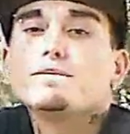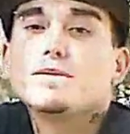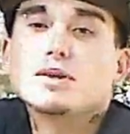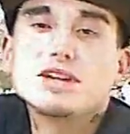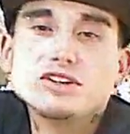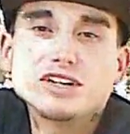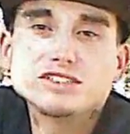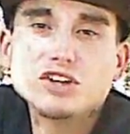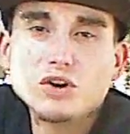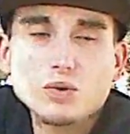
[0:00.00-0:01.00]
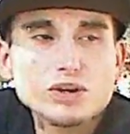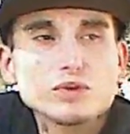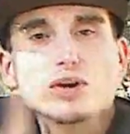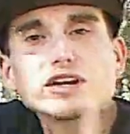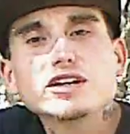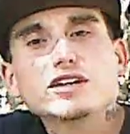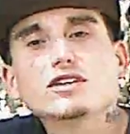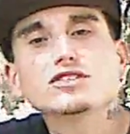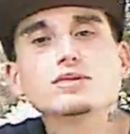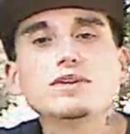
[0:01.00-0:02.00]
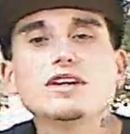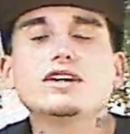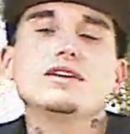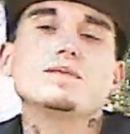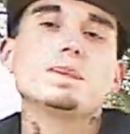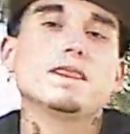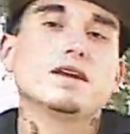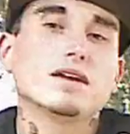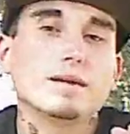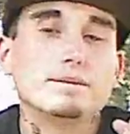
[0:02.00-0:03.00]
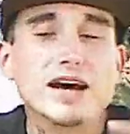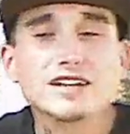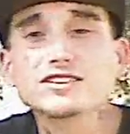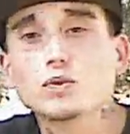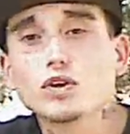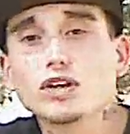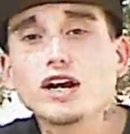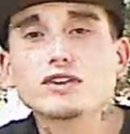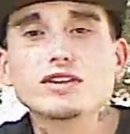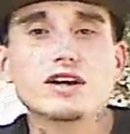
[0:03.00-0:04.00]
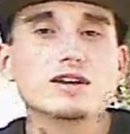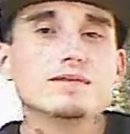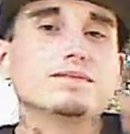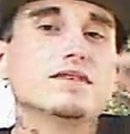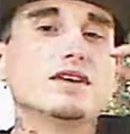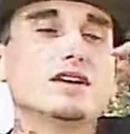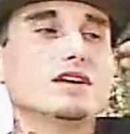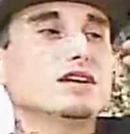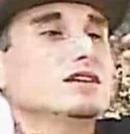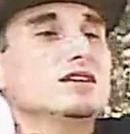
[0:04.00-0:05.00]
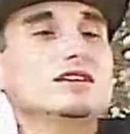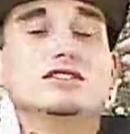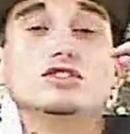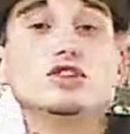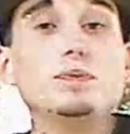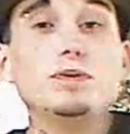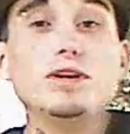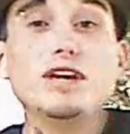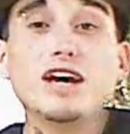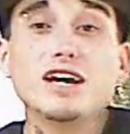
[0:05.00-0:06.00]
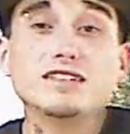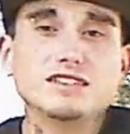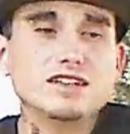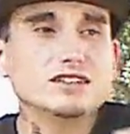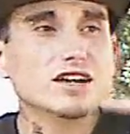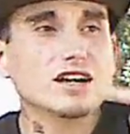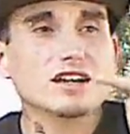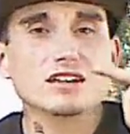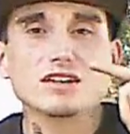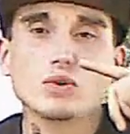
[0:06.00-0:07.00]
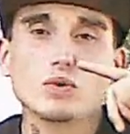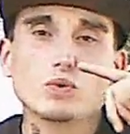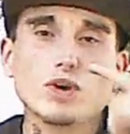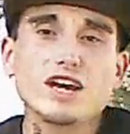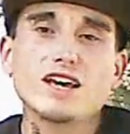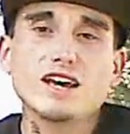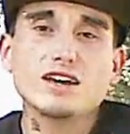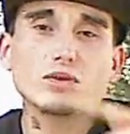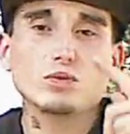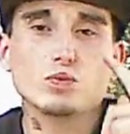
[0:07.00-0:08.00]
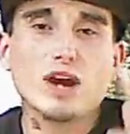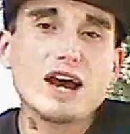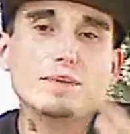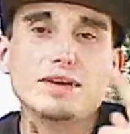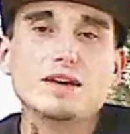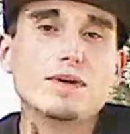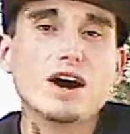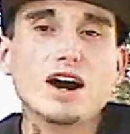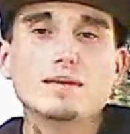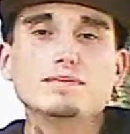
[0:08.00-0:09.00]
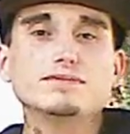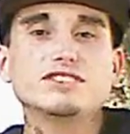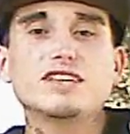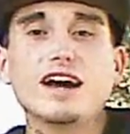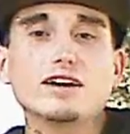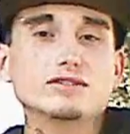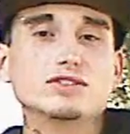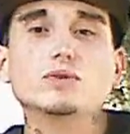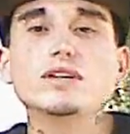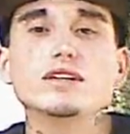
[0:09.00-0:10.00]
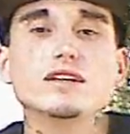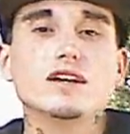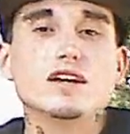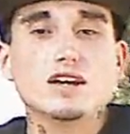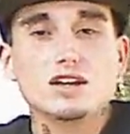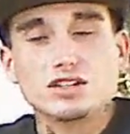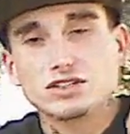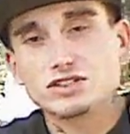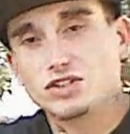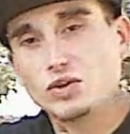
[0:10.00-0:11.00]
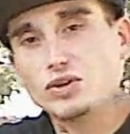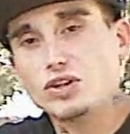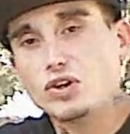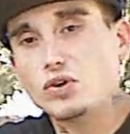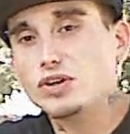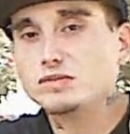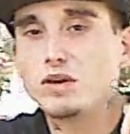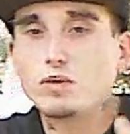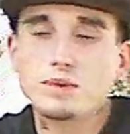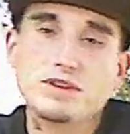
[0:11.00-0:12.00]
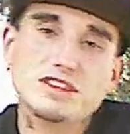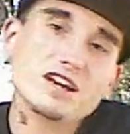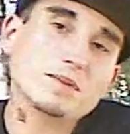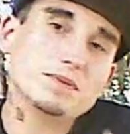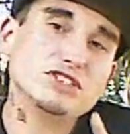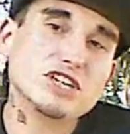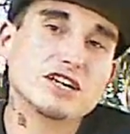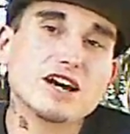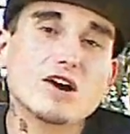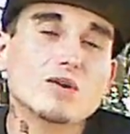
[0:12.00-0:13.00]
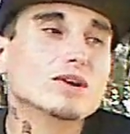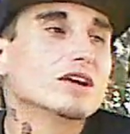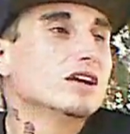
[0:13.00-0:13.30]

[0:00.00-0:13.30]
But I'm letting you guys know, we're getting ready to get another shipment in. I'm passing the word out there. It's a trippy-ass CD. It's got a little reggae, rap, hip-hop style to it. So, you know, you guys might want to pick that up and check it out.